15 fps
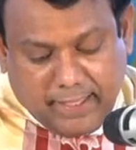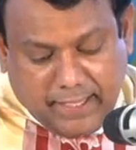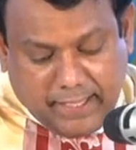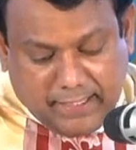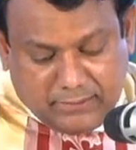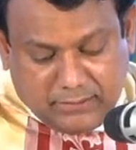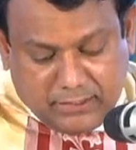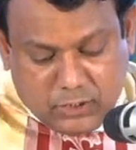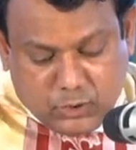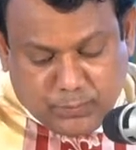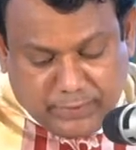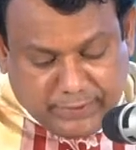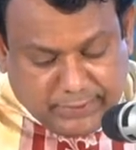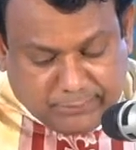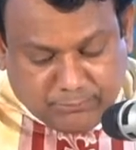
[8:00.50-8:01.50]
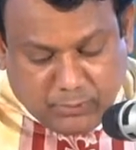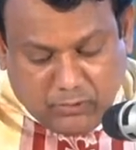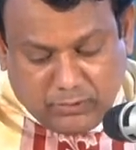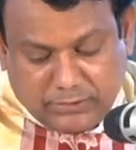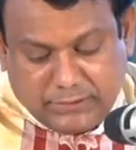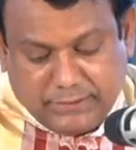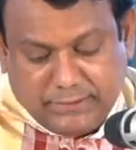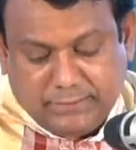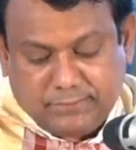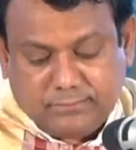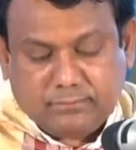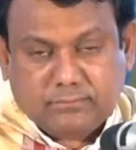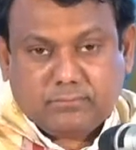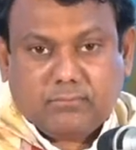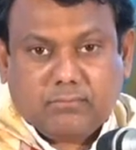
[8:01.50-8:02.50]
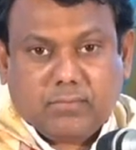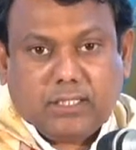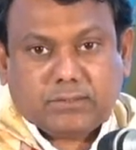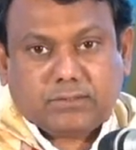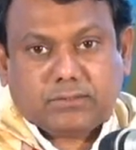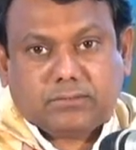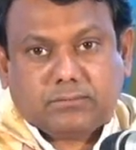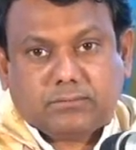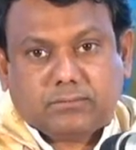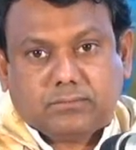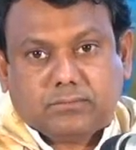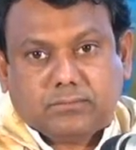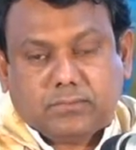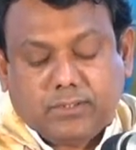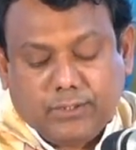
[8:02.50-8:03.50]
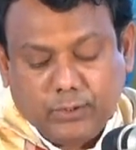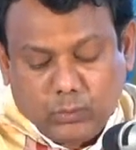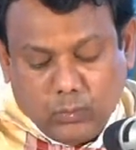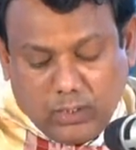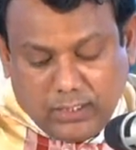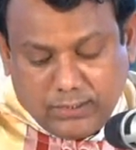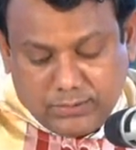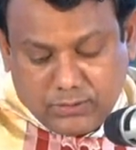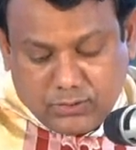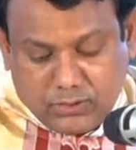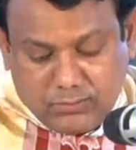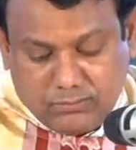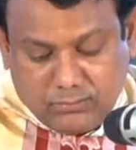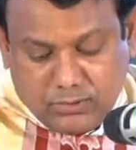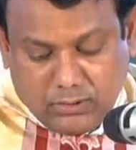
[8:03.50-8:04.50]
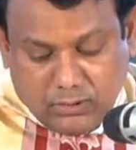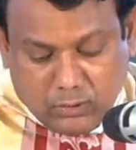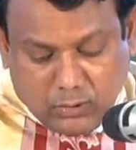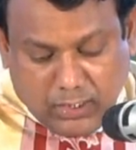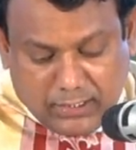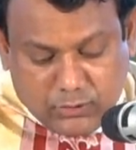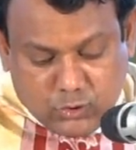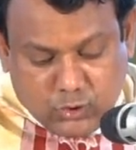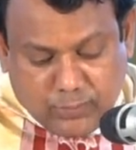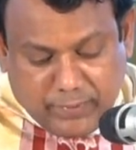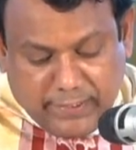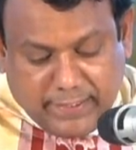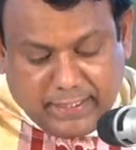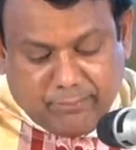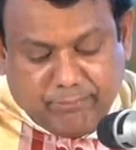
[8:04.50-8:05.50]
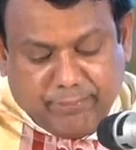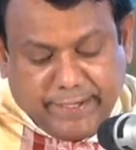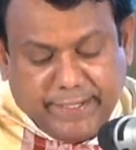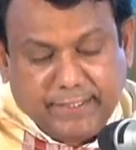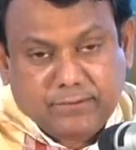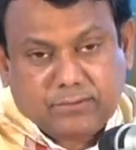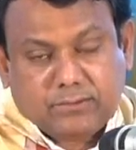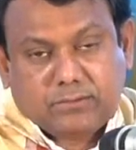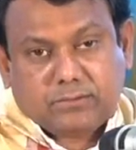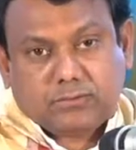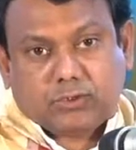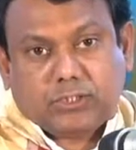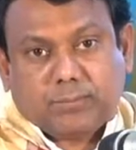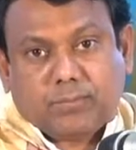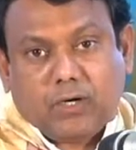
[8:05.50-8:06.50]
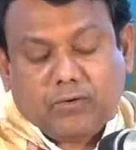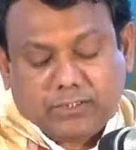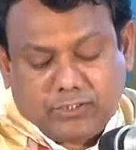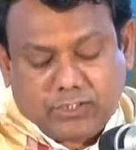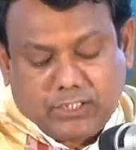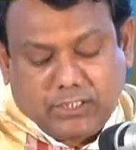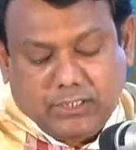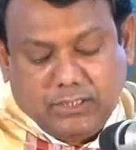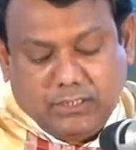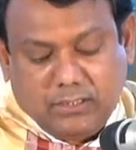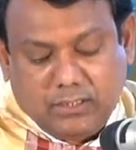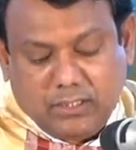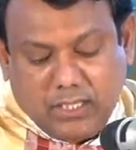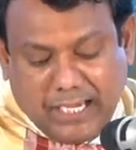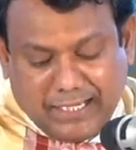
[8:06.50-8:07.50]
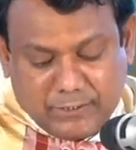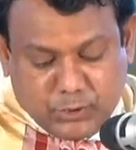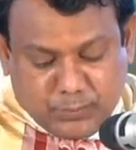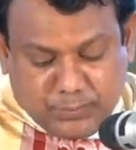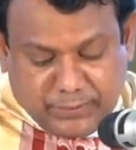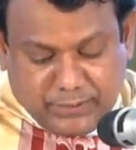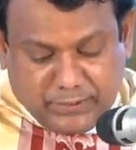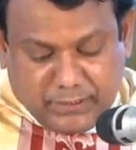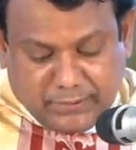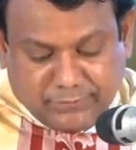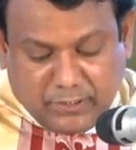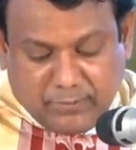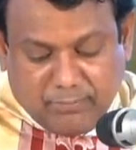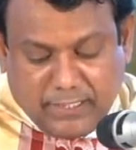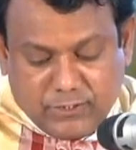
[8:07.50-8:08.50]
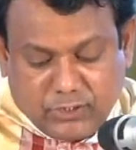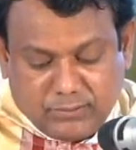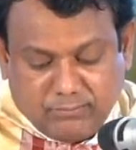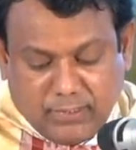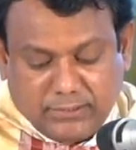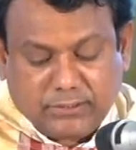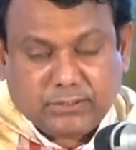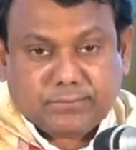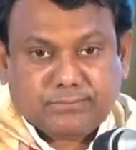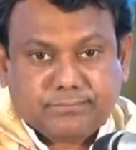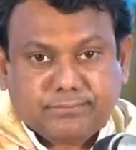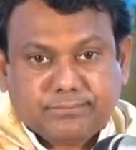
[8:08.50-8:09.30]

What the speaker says: had the spirit of poverty, but it was not to be compared to the poverty a spirit of our Blessed Mother.